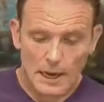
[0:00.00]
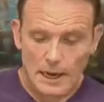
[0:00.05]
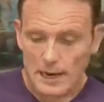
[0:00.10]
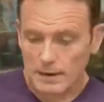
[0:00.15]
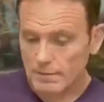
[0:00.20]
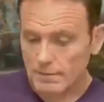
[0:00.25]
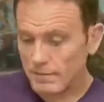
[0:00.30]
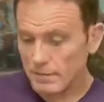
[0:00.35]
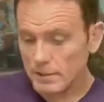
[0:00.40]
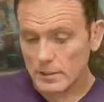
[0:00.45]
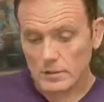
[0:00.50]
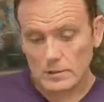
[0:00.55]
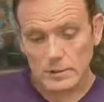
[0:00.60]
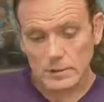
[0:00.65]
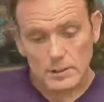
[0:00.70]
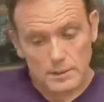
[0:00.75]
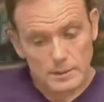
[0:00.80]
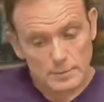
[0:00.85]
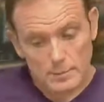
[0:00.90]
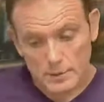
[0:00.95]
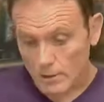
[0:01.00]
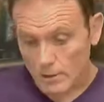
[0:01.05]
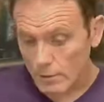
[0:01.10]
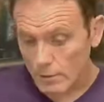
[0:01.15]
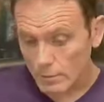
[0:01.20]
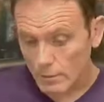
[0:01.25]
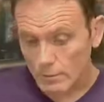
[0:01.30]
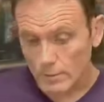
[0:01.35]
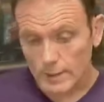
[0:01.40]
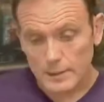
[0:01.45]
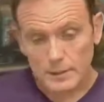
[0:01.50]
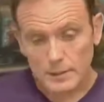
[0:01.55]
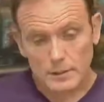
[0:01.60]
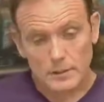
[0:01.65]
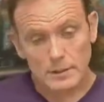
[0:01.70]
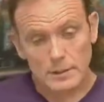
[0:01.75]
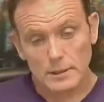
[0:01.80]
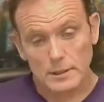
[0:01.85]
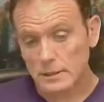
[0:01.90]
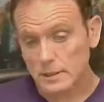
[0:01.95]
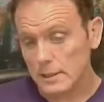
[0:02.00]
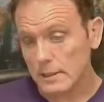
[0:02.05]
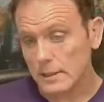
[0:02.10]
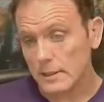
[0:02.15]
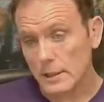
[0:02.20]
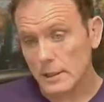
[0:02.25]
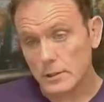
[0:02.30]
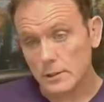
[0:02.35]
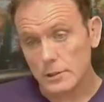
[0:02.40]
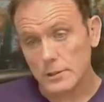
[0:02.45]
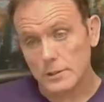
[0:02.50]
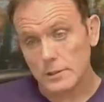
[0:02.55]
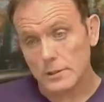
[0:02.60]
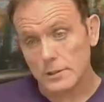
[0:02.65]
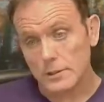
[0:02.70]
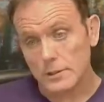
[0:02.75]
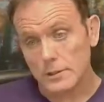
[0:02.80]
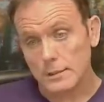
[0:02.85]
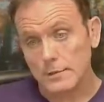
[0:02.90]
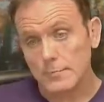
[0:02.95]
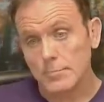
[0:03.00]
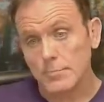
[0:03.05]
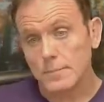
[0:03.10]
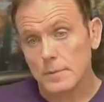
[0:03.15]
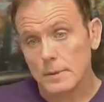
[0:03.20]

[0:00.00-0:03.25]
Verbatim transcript: And video systems, the common way to do it is H.323.